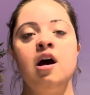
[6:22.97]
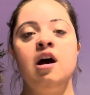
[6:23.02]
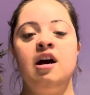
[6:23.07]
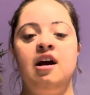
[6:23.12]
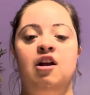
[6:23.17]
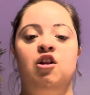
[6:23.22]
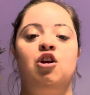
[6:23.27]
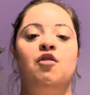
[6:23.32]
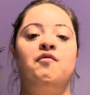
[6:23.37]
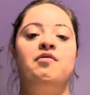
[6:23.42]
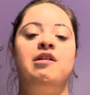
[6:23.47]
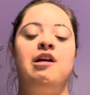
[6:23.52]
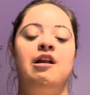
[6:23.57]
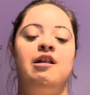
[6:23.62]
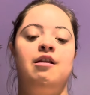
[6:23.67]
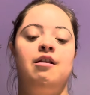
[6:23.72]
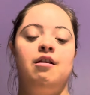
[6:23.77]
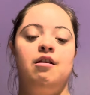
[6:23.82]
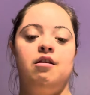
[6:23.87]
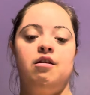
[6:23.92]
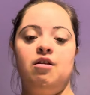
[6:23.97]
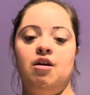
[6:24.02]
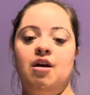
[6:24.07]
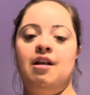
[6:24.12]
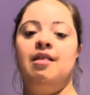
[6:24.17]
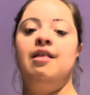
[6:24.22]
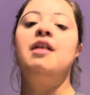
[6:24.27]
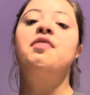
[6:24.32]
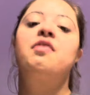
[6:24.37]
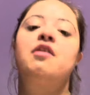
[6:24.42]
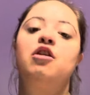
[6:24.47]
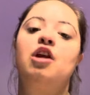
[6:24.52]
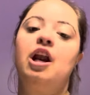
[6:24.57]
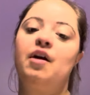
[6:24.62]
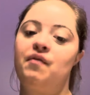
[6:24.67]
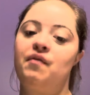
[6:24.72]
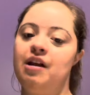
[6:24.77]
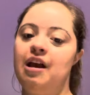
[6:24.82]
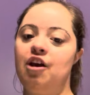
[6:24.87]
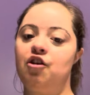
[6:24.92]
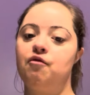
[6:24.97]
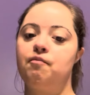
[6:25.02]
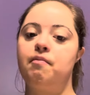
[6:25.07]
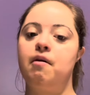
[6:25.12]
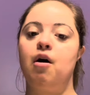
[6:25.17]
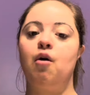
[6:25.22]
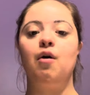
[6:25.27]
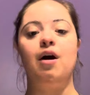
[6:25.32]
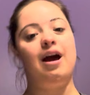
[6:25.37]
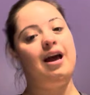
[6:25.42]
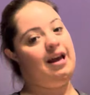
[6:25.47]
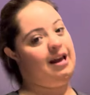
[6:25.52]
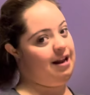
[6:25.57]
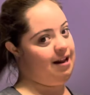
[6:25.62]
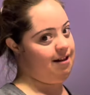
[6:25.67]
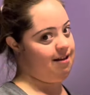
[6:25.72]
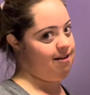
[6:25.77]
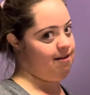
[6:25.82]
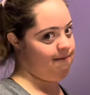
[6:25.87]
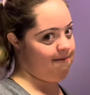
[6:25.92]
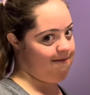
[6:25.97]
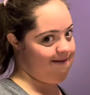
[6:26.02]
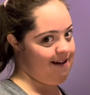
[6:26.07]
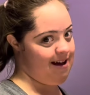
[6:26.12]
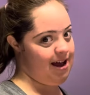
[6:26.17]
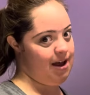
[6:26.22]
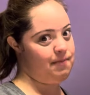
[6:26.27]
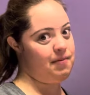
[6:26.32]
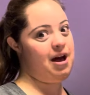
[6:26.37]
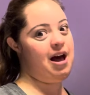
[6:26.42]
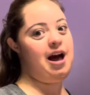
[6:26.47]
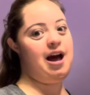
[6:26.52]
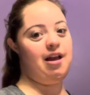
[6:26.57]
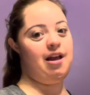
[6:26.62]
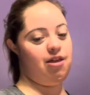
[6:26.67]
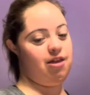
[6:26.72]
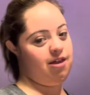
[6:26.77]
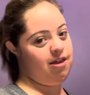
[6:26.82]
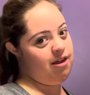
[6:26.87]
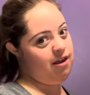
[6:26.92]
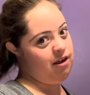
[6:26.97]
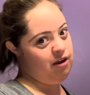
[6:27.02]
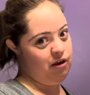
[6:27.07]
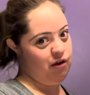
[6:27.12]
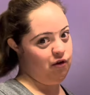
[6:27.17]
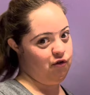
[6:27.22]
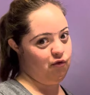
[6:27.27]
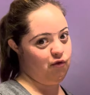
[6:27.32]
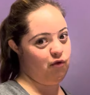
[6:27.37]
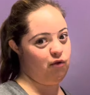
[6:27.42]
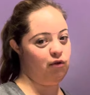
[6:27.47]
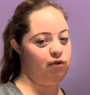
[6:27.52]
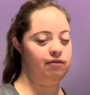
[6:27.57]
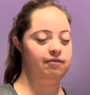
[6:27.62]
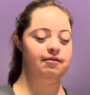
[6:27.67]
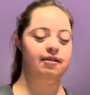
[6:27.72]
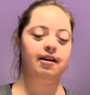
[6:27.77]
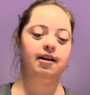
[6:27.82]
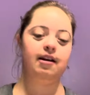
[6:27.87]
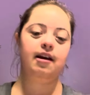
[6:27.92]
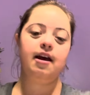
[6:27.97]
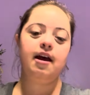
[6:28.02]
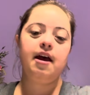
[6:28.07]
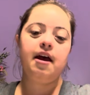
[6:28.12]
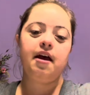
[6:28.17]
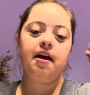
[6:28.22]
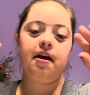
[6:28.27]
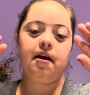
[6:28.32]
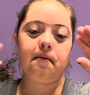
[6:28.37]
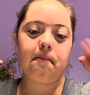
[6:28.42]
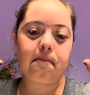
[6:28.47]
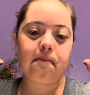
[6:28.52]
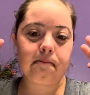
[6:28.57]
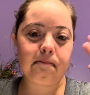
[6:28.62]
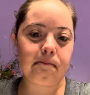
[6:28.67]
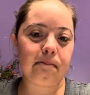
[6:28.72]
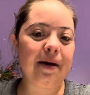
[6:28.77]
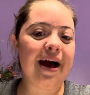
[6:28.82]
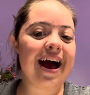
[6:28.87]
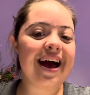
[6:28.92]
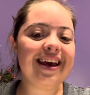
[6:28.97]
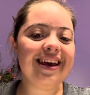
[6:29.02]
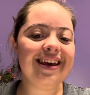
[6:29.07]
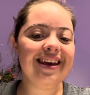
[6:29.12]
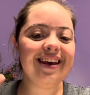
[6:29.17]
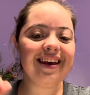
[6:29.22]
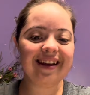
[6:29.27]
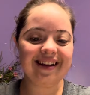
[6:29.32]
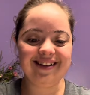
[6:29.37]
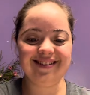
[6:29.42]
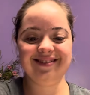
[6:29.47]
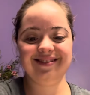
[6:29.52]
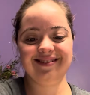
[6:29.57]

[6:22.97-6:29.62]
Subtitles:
And don't forget to click the notification bell and subscribe as usual. Bye.